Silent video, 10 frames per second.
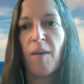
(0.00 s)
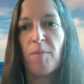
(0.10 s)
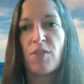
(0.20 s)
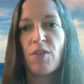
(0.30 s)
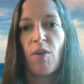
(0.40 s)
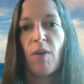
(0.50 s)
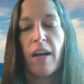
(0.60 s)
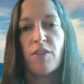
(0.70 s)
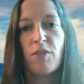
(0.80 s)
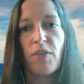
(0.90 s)
So
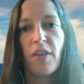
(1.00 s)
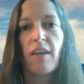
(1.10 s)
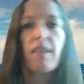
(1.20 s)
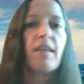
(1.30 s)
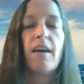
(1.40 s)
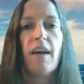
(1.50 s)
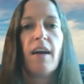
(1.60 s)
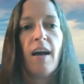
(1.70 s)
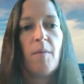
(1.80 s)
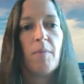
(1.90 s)
I do think that
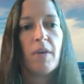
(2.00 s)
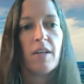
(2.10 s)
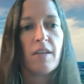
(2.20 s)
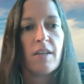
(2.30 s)
it